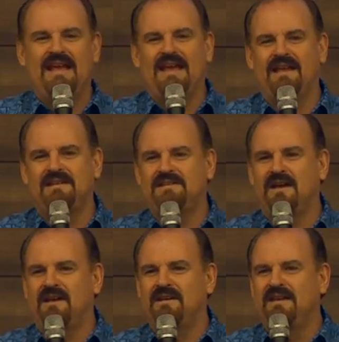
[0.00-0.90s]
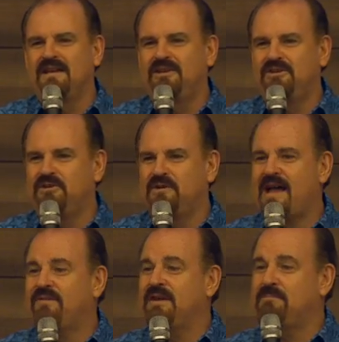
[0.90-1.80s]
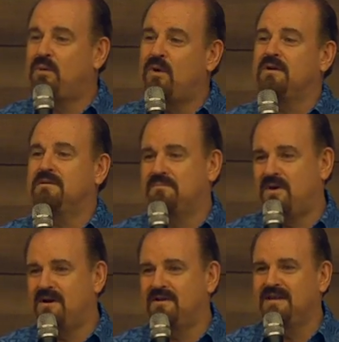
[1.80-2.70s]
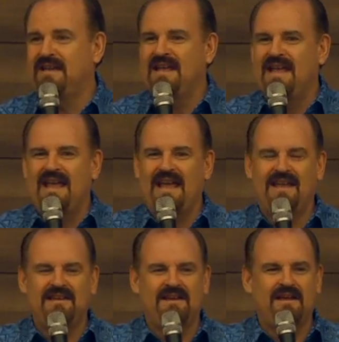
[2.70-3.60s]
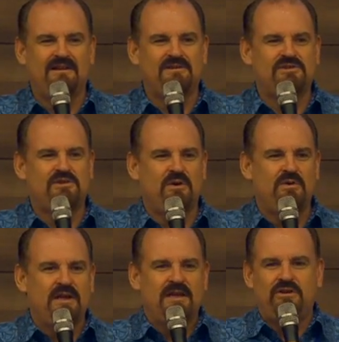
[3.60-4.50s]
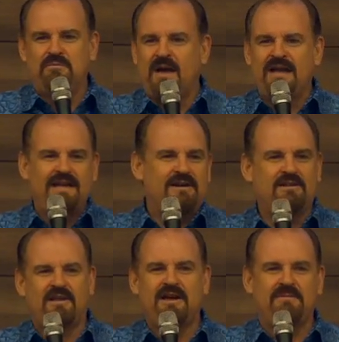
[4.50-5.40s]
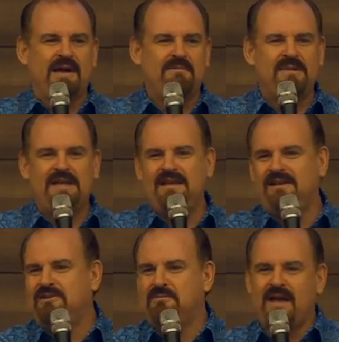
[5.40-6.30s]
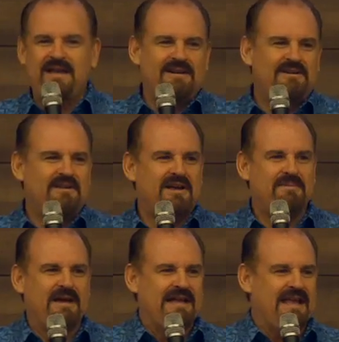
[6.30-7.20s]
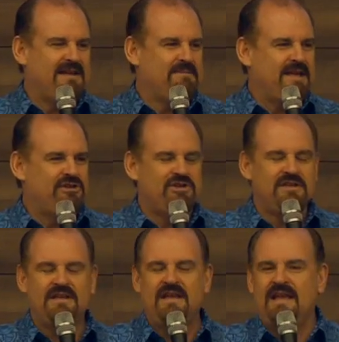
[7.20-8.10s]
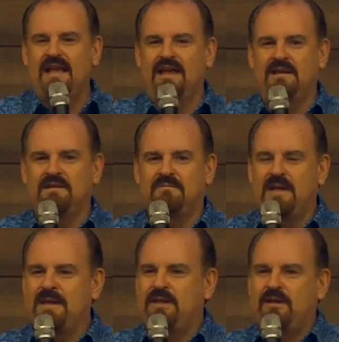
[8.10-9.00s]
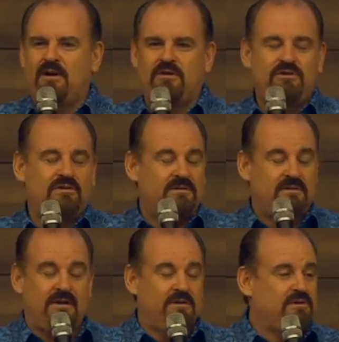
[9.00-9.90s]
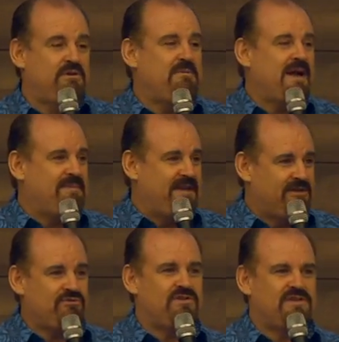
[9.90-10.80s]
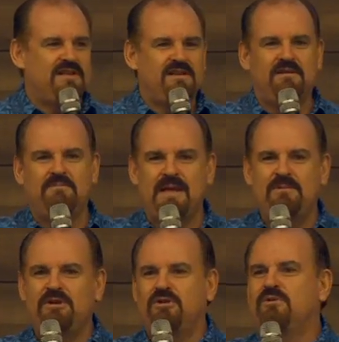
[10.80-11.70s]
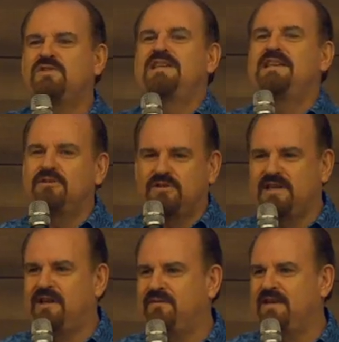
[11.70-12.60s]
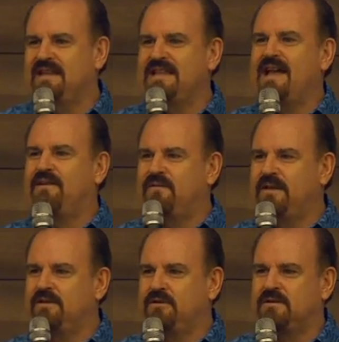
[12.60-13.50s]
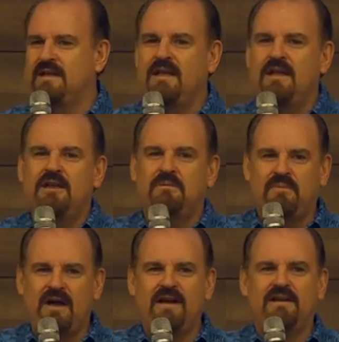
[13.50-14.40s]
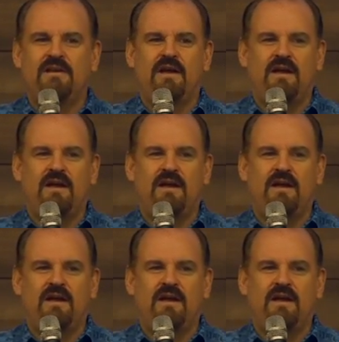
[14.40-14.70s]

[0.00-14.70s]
And uh, you have an important part. And uh, so you might hear a lot about media, you might hear a lot about animation, and maybe all your, although you might be interested, maybe you don't see yourself in that field. But